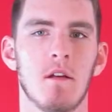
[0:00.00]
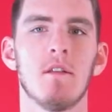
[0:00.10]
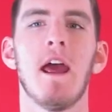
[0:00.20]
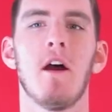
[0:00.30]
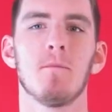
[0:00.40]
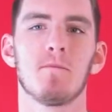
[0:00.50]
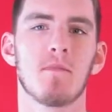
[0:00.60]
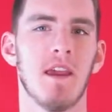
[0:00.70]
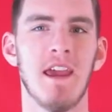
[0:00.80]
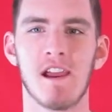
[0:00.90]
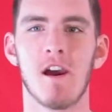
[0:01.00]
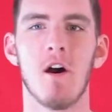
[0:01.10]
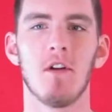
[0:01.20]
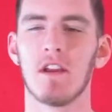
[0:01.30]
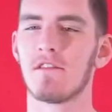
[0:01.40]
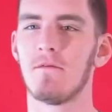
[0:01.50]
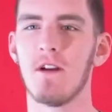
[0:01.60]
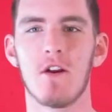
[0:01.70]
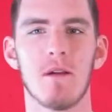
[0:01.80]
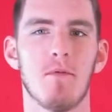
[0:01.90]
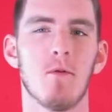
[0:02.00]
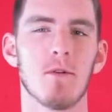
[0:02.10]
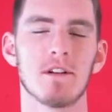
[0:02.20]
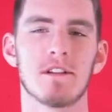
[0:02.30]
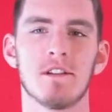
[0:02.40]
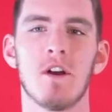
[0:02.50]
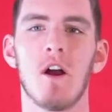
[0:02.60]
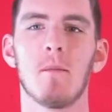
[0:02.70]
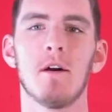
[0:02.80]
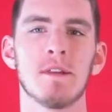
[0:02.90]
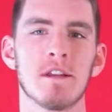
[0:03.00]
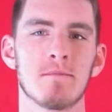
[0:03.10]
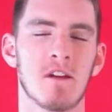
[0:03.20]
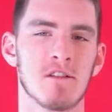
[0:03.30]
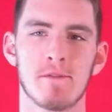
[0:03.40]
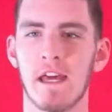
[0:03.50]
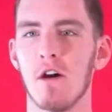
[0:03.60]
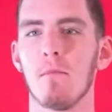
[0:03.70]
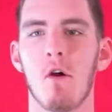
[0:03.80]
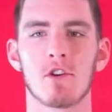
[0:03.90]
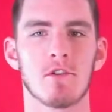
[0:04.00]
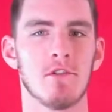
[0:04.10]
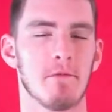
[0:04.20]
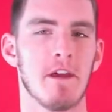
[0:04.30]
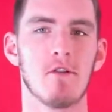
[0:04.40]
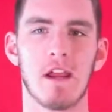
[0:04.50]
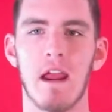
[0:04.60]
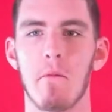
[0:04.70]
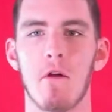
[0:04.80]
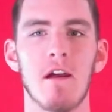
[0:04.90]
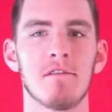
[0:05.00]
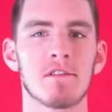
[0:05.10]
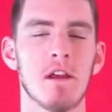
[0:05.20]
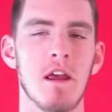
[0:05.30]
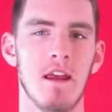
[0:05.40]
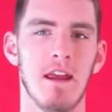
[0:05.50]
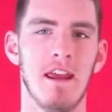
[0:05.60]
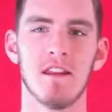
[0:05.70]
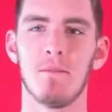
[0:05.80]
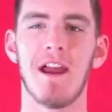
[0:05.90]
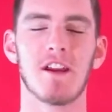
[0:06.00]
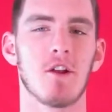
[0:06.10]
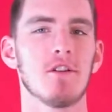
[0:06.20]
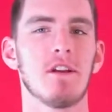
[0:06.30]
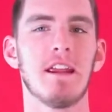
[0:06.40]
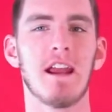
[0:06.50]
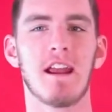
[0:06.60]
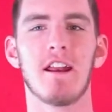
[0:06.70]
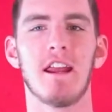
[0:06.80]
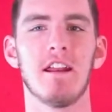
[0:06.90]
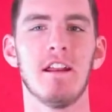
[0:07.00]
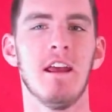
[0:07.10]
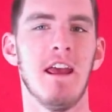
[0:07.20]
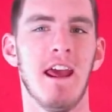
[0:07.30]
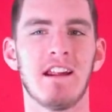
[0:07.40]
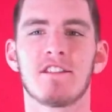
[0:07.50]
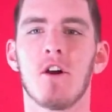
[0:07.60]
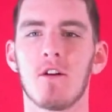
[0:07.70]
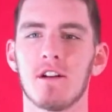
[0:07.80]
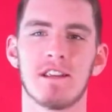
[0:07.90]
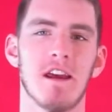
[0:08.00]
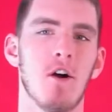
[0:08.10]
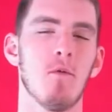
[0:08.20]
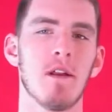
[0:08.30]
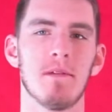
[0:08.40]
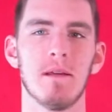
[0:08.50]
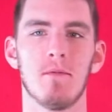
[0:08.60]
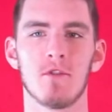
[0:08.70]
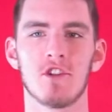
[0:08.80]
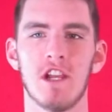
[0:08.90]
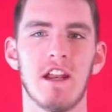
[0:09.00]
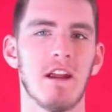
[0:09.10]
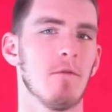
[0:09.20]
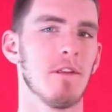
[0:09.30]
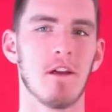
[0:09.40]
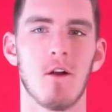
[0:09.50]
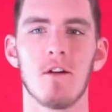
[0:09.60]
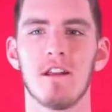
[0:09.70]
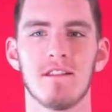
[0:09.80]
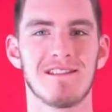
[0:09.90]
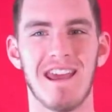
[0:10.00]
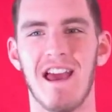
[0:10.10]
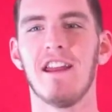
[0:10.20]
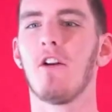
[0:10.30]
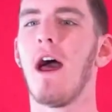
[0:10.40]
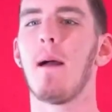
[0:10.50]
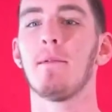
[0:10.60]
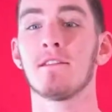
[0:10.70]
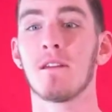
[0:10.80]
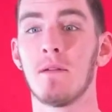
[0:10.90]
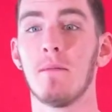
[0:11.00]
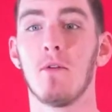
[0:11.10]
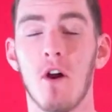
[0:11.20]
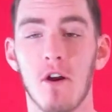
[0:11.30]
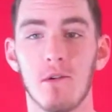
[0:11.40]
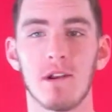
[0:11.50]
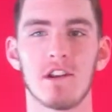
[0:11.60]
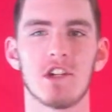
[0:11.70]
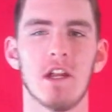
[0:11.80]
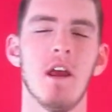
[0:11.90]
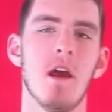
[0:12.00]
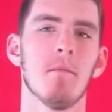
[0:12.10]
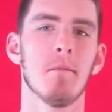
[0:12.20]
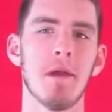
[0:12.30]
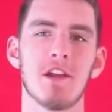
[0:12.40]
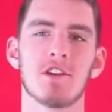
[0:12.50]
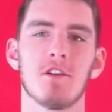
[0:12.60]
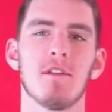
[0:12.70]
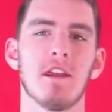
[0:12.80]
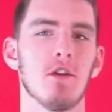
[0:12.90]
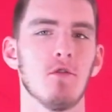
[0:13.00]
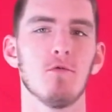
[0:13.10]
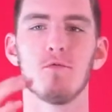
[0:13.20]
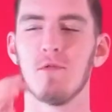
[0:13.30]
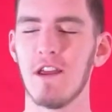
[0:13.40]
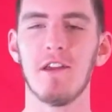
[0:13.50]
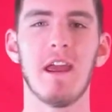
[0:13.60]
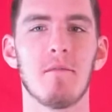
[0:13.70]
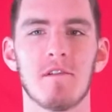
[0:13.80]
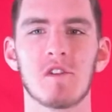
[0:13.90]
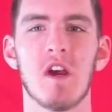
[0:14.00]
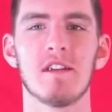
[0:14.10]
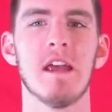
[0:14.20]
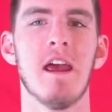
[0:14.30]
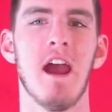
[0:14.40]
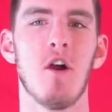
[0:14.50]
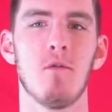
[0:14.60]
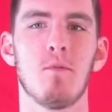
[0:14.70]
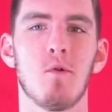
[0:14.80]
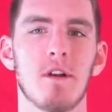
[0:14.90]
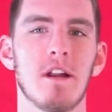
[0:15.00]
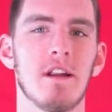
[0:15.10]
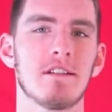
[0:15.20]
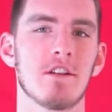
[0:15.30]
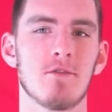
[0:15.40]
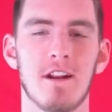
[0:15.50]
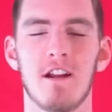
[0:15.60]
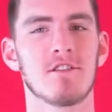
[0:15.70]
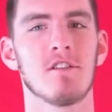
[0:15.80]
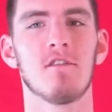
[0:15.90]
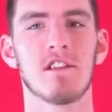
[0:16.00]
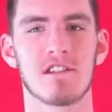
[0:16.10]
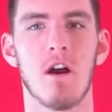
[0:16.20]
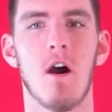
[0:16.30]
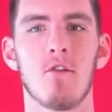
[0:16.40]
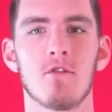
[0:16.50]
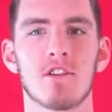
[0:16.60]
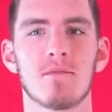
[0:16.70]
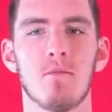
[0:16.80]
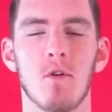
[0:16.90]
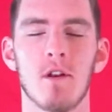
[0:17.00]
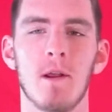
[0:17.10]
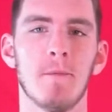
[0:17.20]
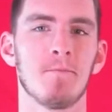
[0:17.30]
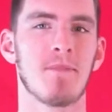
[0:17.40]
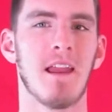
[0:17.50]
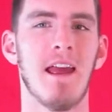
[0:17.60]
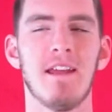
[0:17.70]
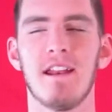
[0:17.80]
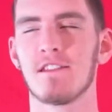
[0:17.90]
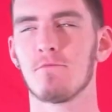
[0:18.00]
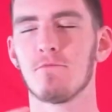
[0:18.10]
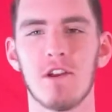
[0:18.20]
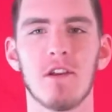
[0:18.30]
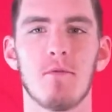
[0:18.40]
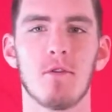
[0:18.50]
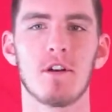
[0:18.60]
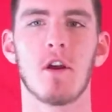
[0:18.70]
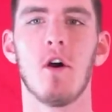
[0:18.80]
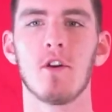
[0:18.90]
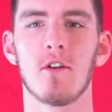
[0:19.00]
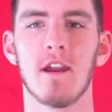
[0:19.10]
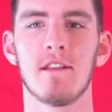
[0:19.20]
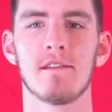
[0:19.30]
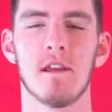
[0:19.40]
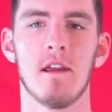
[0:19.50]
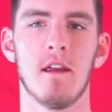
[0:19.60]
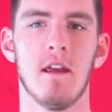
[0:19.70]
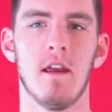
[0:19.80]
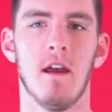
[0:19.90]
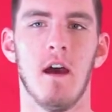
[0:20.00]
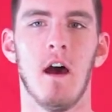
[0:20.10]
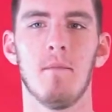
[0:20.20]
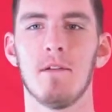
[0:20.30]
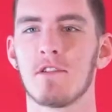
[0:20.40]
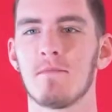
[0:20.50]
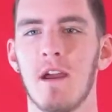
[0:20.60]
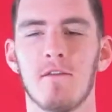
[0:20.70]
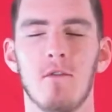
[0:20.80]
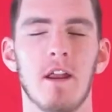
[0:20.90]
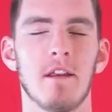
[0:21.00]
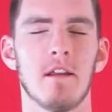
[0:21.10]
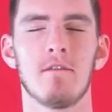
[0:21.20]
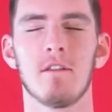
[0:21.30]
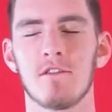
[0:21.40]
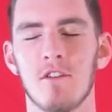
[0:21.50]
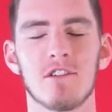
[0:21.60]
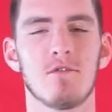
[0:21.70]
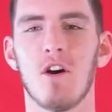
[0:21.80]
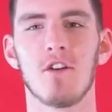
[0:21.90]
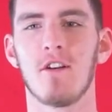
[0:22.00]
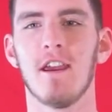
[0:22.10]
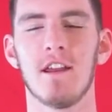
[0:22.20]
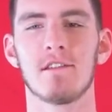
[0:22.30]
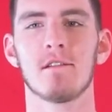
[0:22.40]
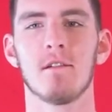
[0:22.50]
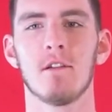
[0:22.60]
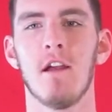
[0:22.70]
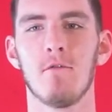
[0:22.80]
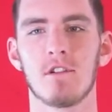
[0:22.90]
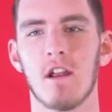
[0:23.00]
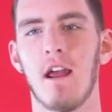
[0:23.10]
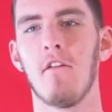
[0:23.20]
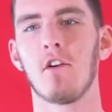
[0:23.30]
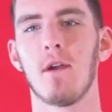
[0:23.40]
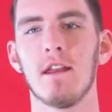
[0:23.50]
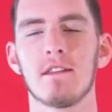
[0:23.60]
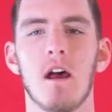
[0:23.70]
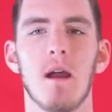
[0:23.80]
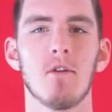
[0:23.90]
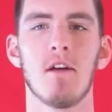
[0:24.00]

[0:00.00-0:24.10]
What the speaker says: Now, hit calling. It's very important to talk about this because without marshals, without game refs, in the backyard you can get kind of heated, and it's hard to tell when people are cheating and when they aren't. And yeah, it'll happen. Some people are going to cheat. But make sure that you really emphasize how important it is to treat airsoft as an honor sport, and that it's really important to call your hits, be respectful, and as long as you call your hits, everyone's going to have a great time.